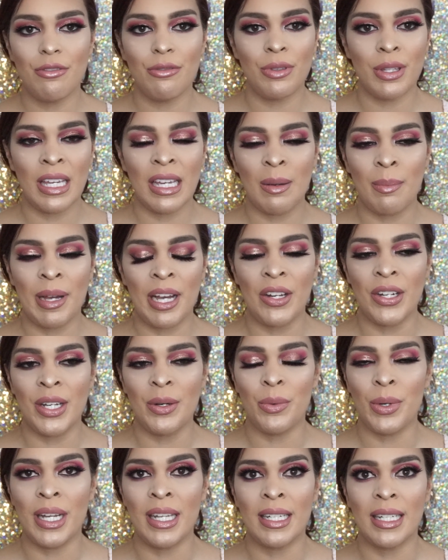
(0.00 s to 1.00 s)
you think about
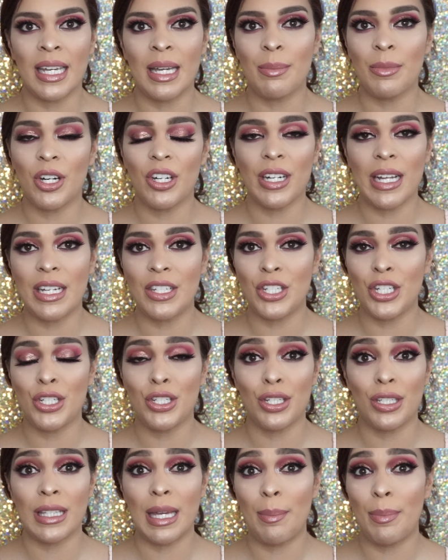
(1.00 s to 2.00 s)
it, when Kim Kardashian
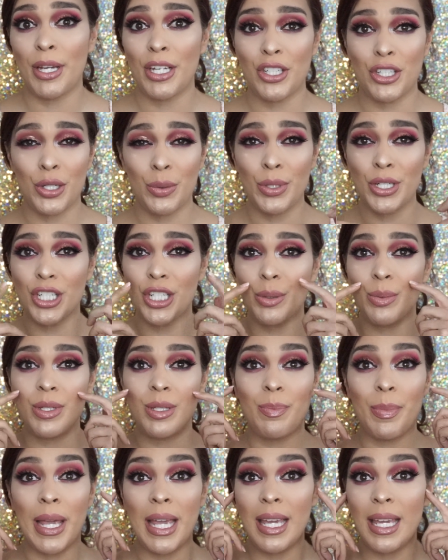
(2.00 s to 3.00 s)
took that picture when she
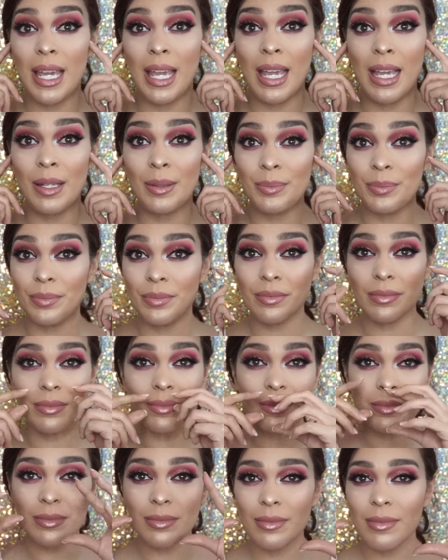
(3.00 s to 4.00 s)
was baking
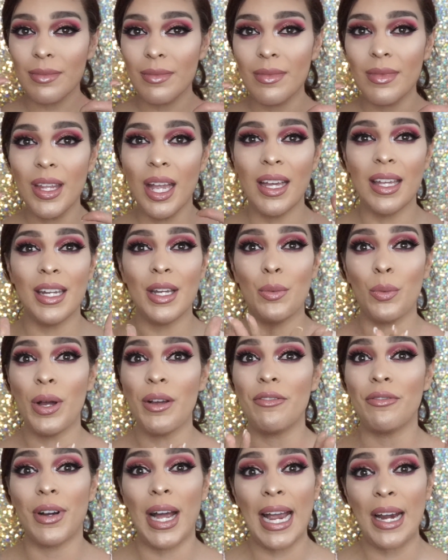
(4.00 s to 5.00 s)
and it
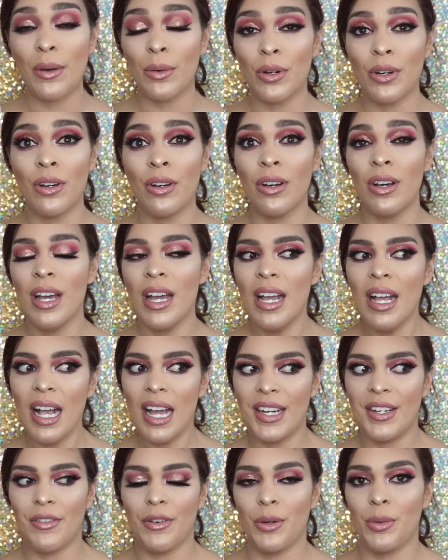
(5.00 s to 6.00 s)
went viral
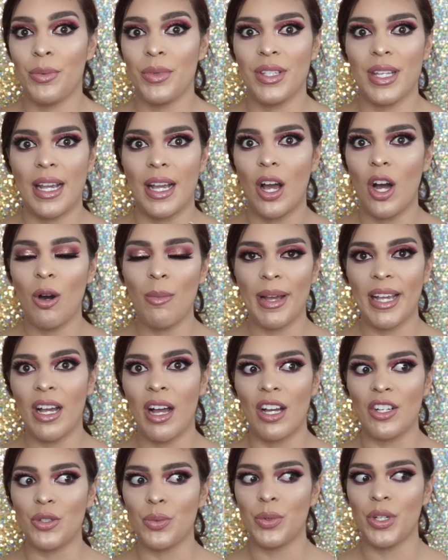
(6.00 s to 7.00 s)
and everyone was like, oh my
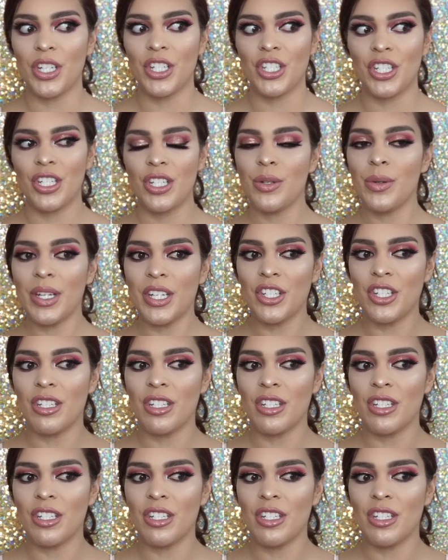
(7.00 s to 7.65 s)
gosh, what is she doing?